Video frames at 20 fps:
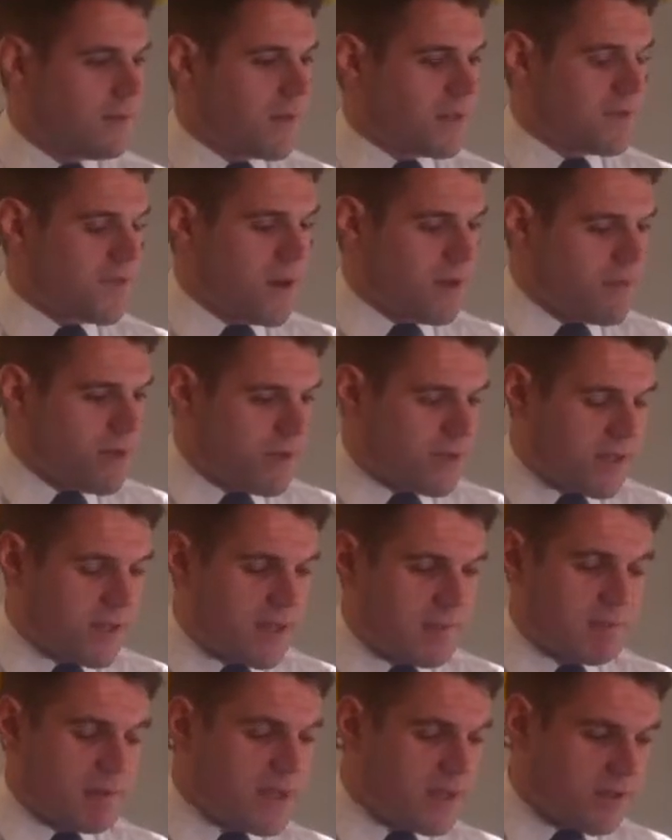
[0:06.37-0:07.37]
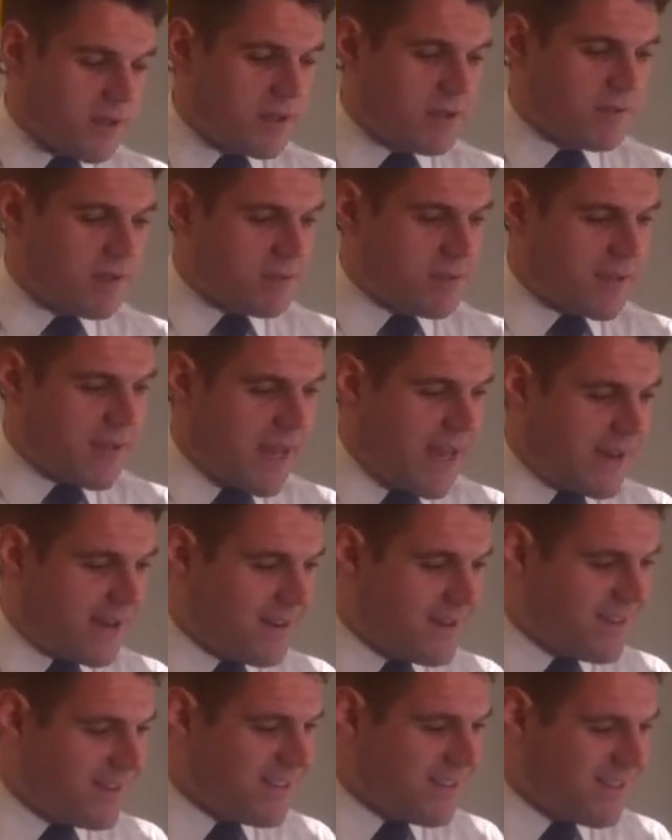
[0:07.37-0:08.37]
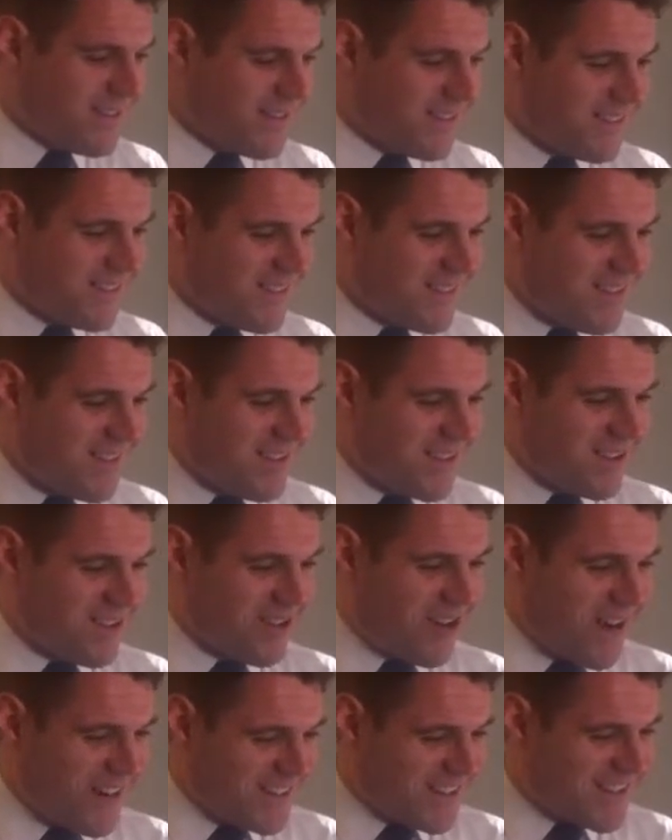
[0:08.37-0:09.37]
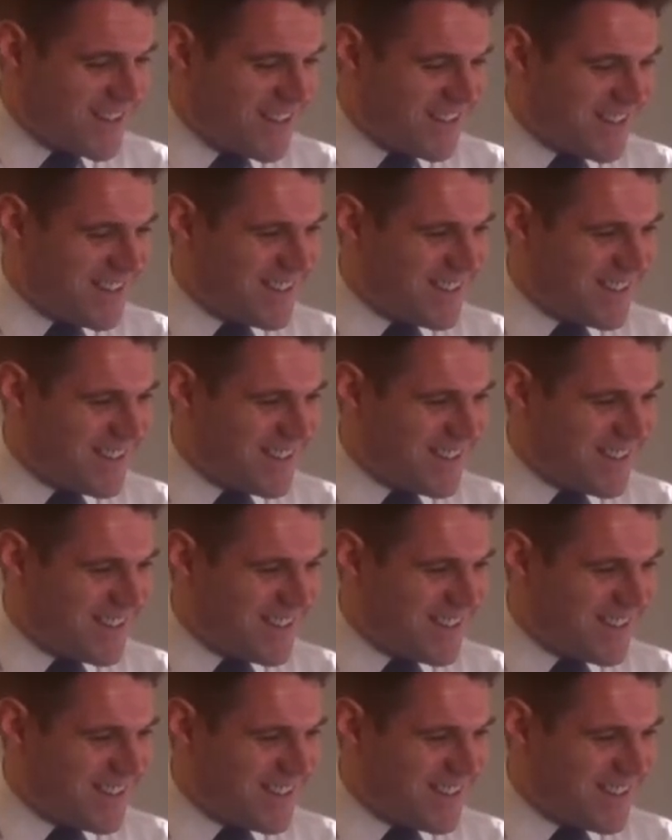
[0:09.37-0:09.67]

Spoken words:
That's very rude, Sydney. Please don't interrupt again. You're right.